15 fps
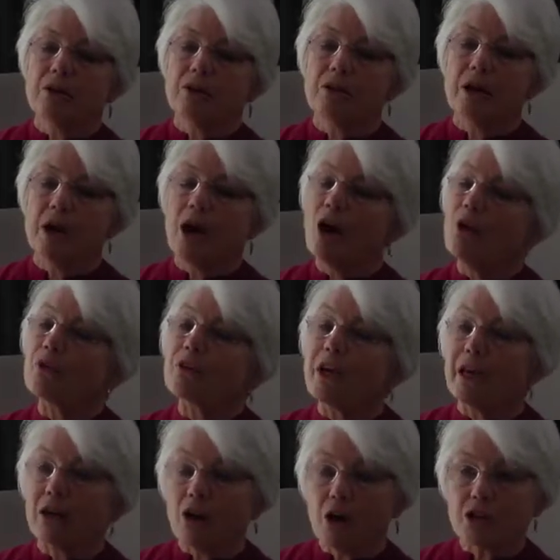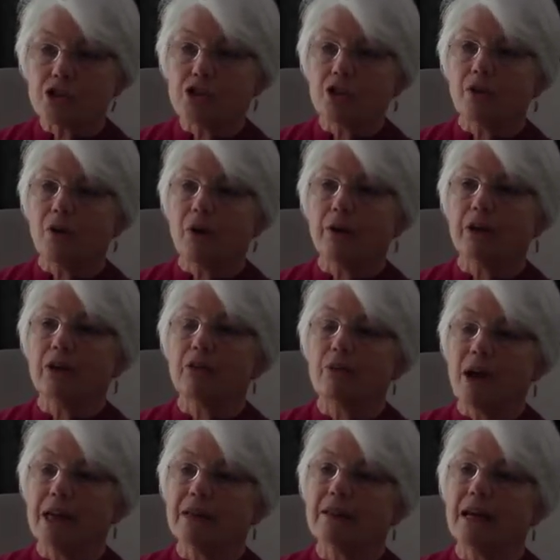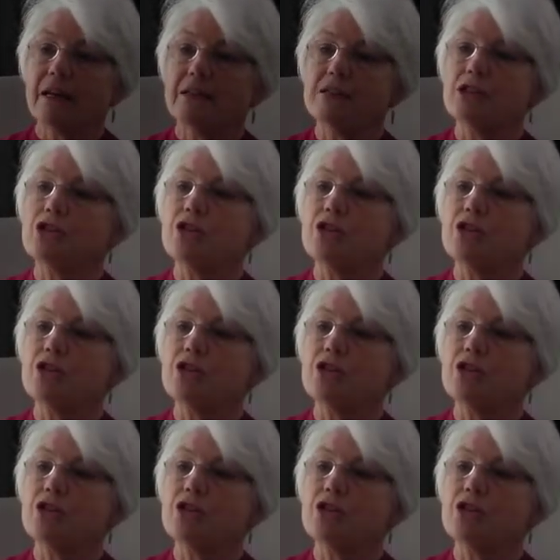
Healthcare costs are growing at a rate that is